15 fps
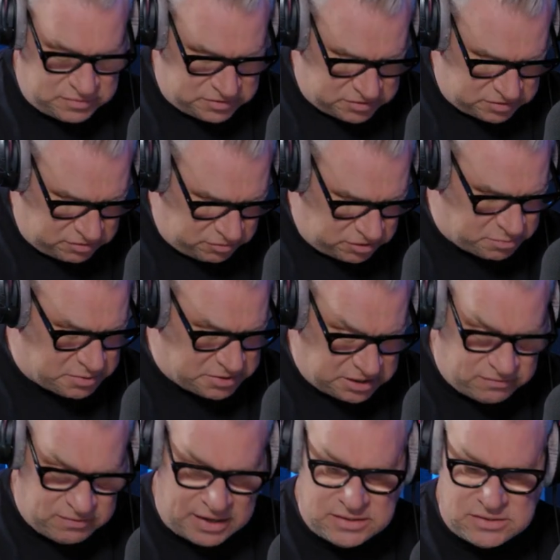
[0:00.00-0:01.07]
It's Christmas
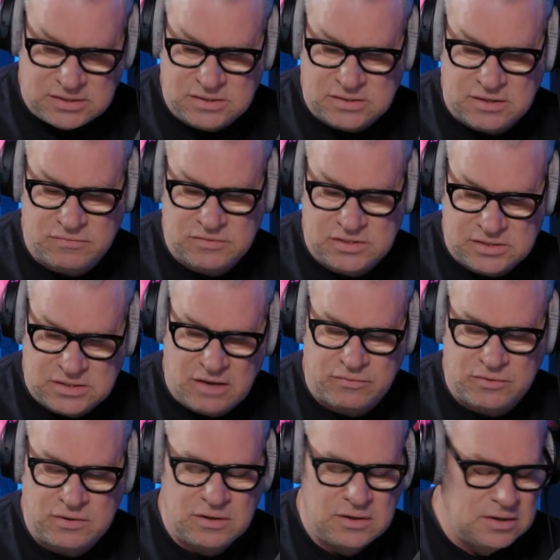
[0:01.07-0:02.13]
Eve,
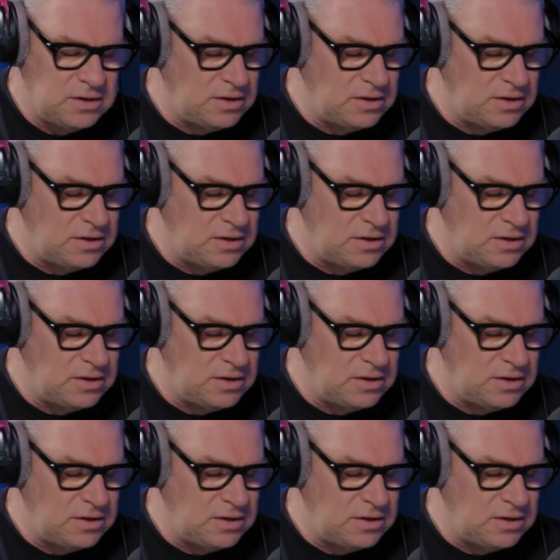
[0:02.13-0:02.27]
1877.